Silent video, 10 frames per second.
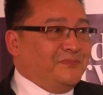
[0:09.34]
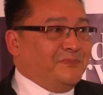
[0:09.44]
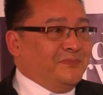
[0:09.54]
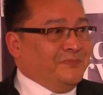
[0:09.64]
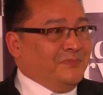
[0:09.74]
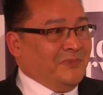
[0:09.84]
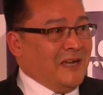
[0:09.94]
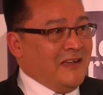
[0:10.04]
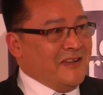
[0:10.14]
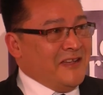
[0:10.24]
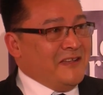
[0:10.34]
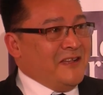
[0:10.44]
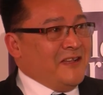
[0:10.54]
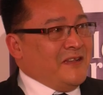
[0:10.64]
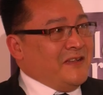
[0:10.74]
Congratulations.
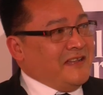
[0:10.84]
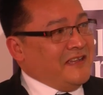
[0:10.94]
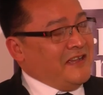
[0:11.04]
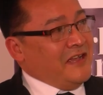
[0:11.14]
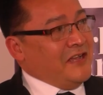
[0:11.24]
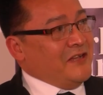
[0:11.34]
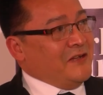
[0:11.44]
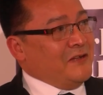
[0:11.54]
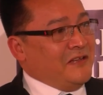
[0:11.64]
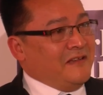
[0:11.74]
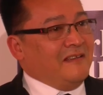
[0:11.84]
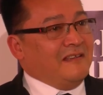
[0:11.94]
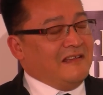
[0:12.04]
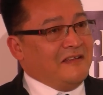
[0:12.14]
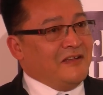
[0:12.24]
What does it mean to win this
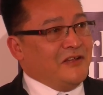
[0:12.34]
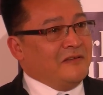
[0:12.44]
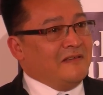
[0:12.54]
award tonight?